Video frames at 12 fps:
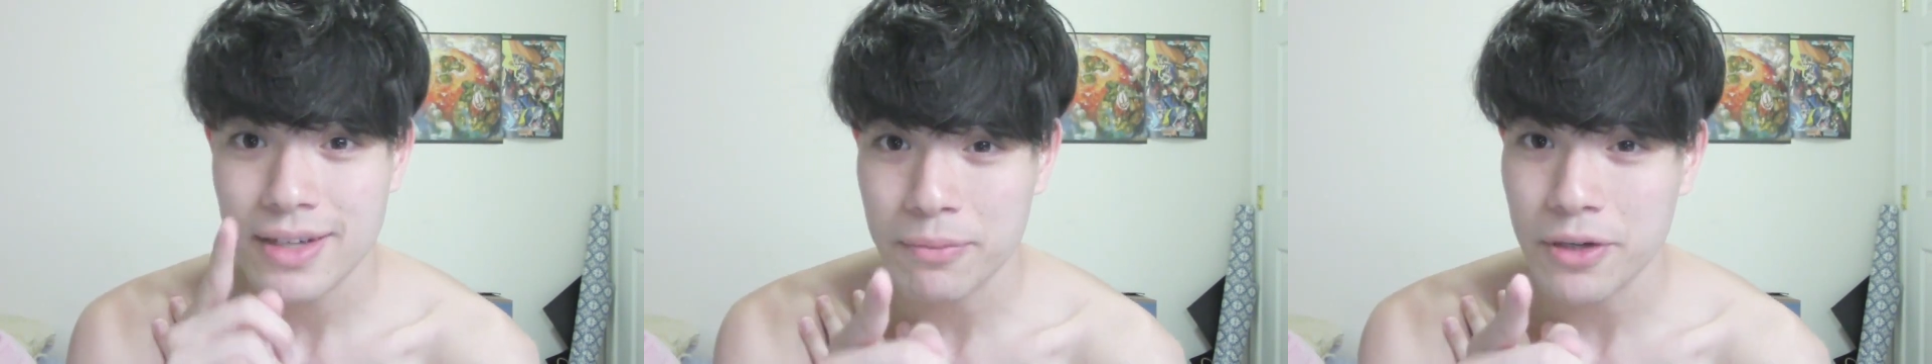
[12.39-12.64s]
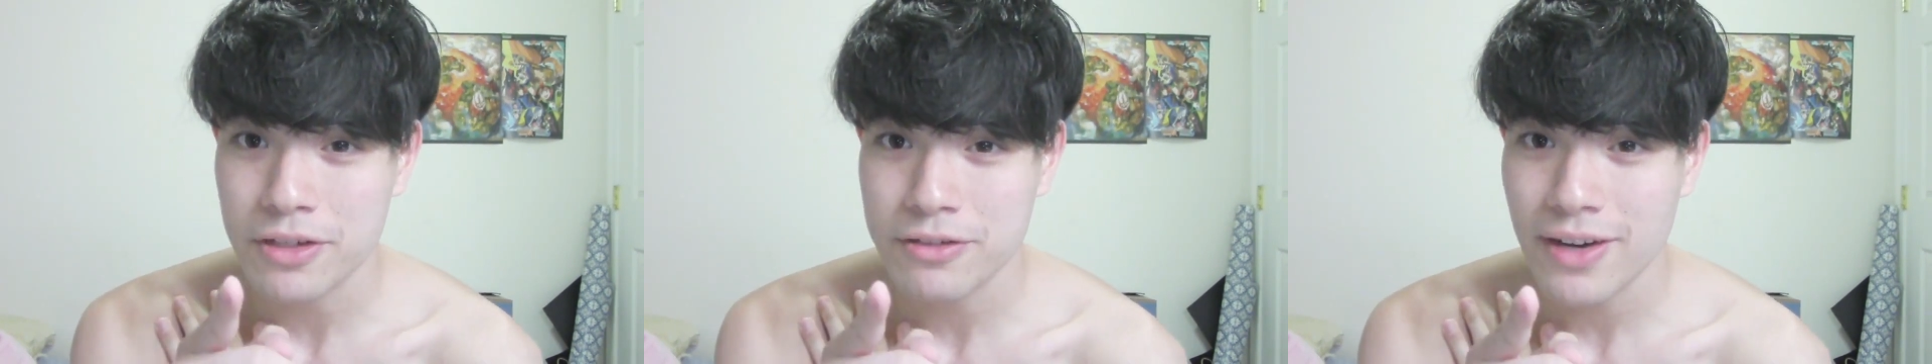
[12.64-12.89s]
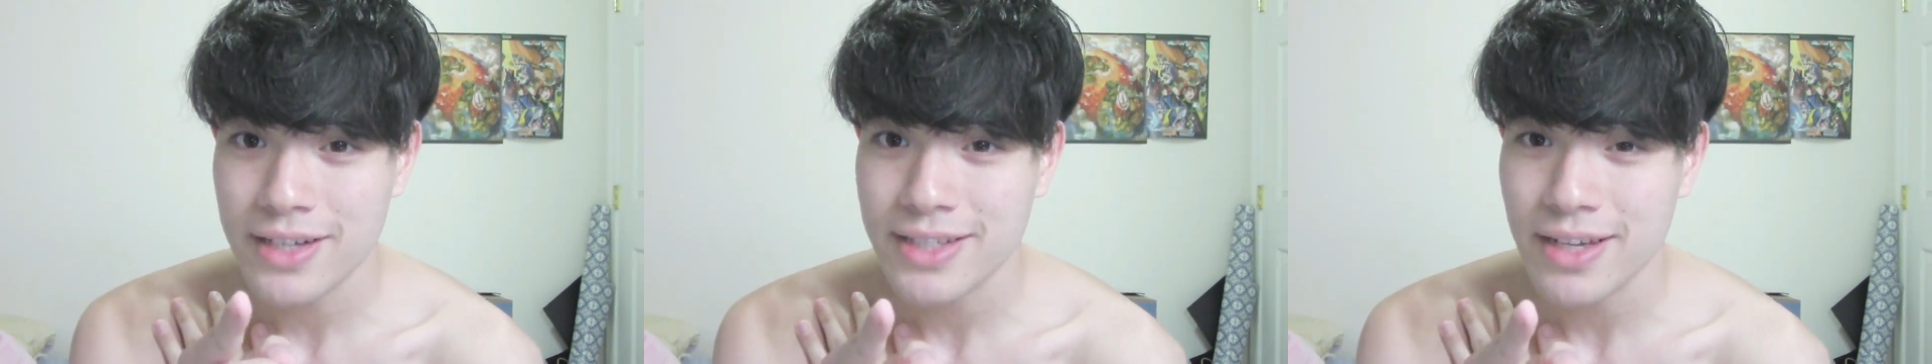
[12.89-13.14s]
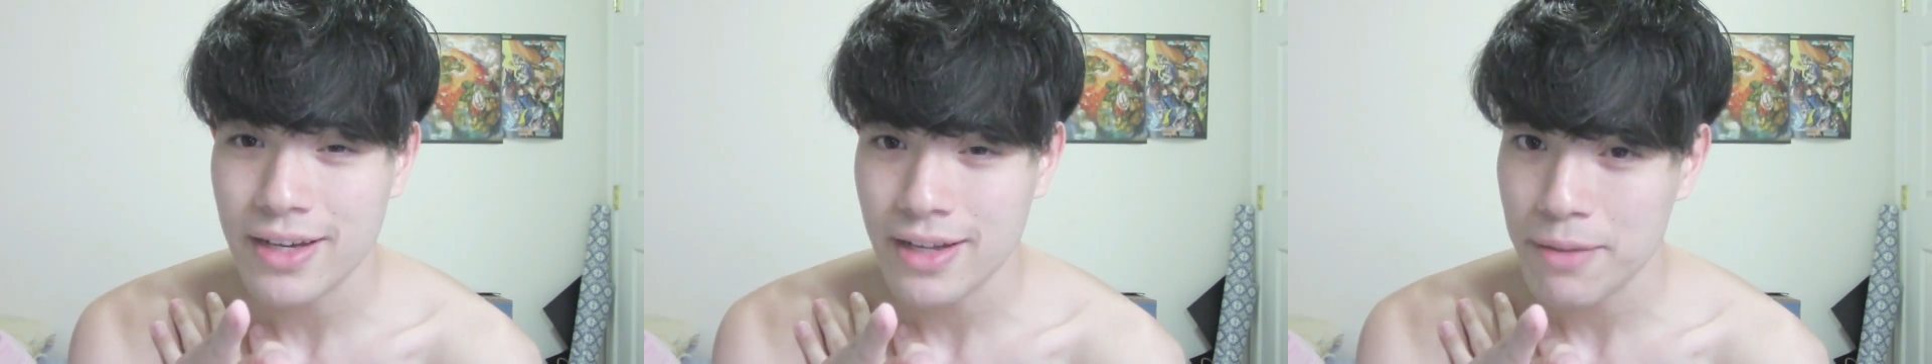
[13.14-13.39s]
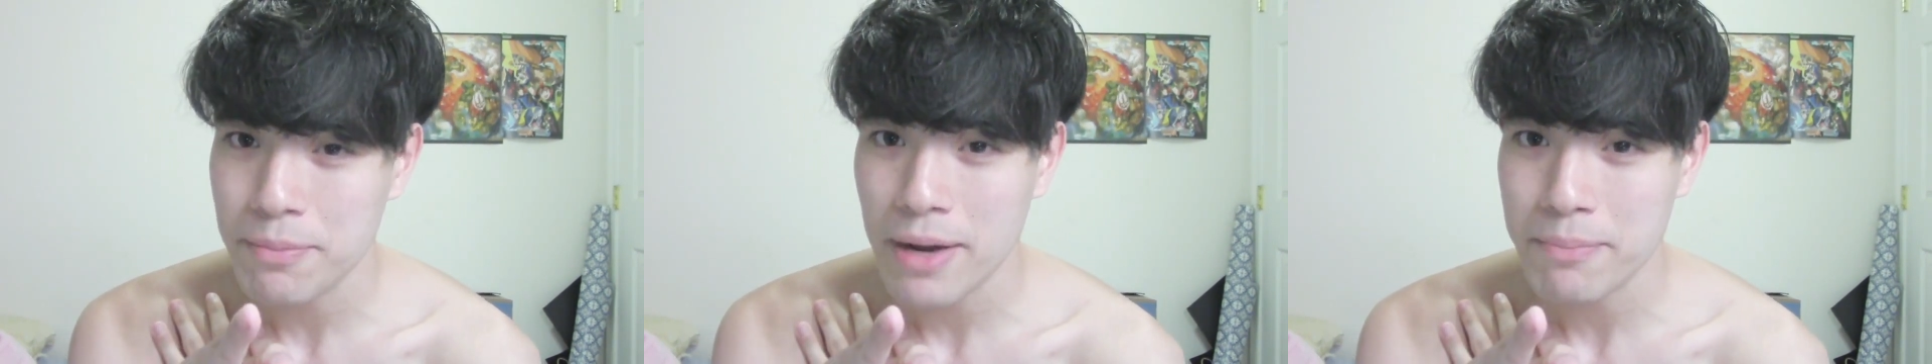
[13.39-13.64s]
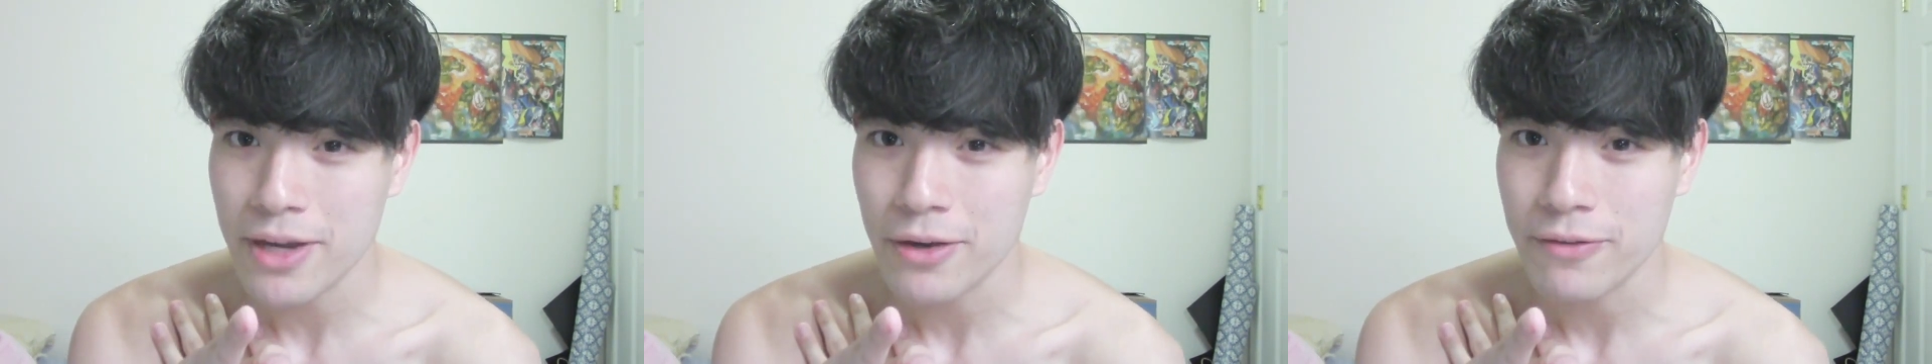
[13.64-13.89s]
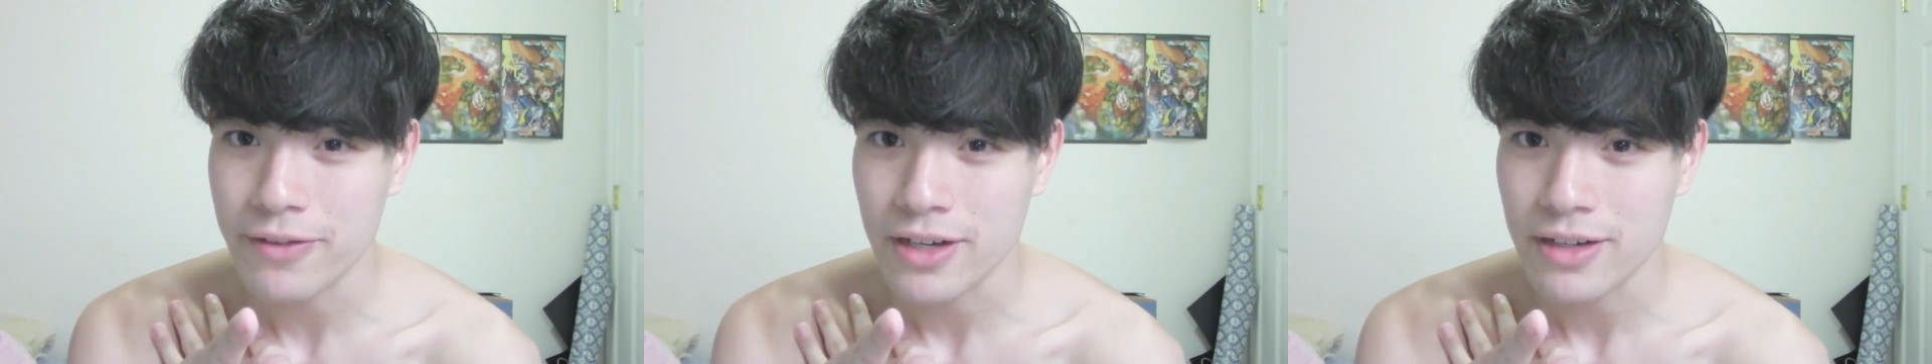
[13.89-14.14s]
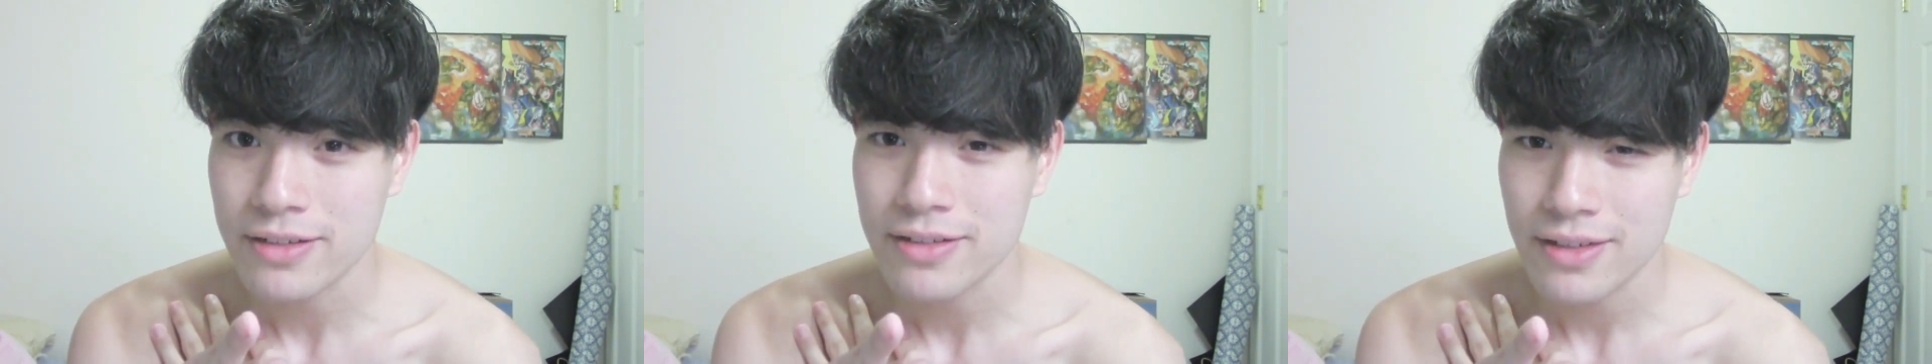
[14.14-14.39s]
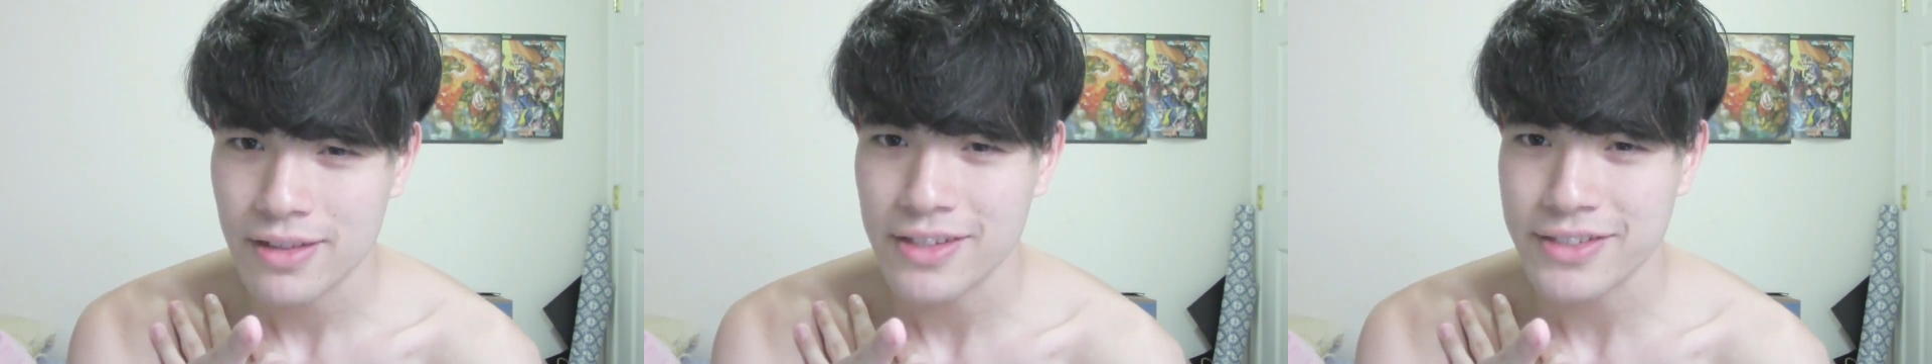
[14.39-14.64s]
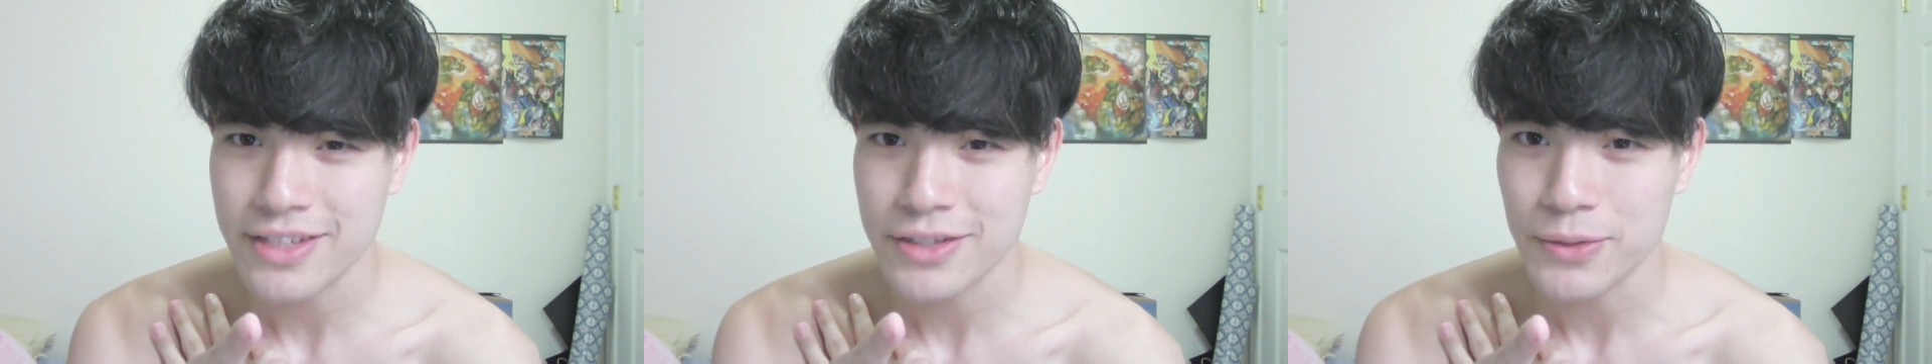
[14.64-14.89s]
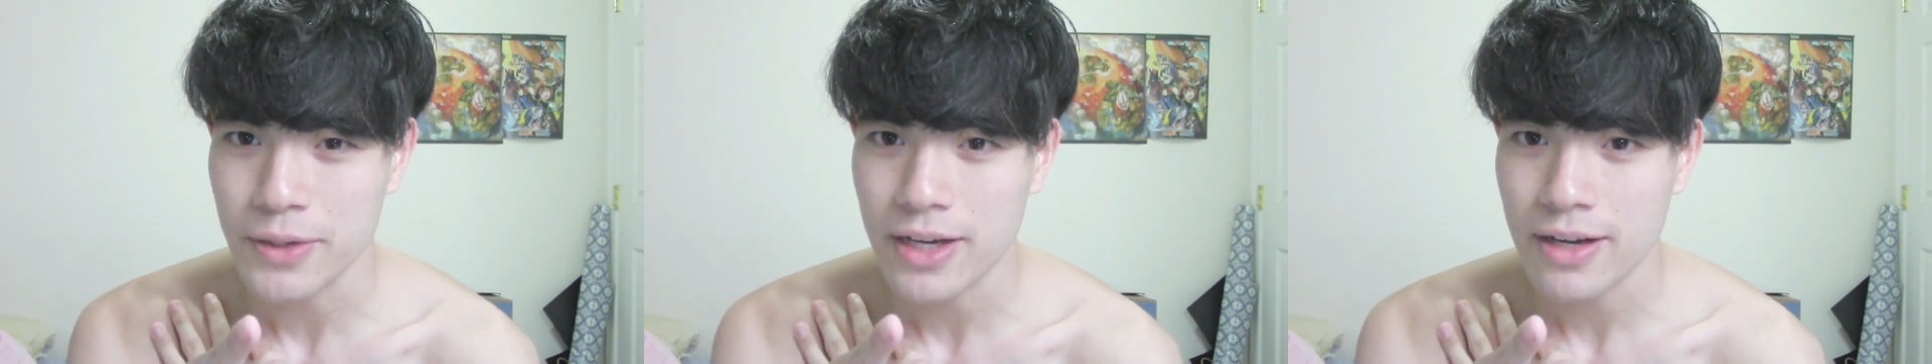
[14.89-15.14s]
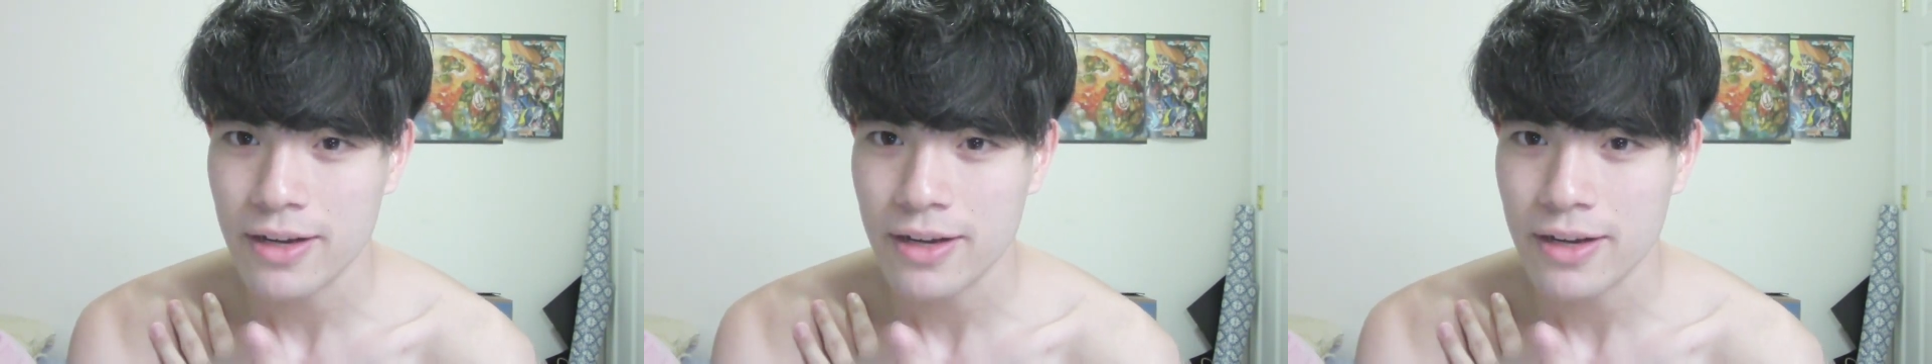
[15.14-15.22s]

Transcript: I'm gonna try to get a K-pop makeover. Let's get to it.